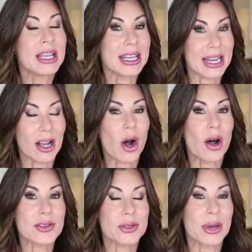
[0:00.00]
and I
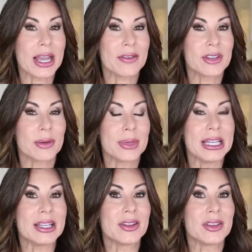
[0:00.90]
also have them
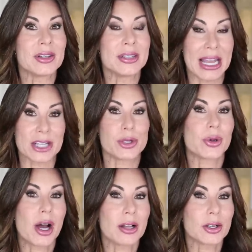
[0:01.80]
in the natural
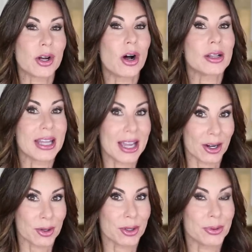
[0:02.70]
color called
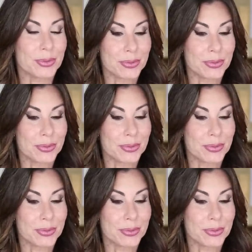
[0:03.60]
Ecru.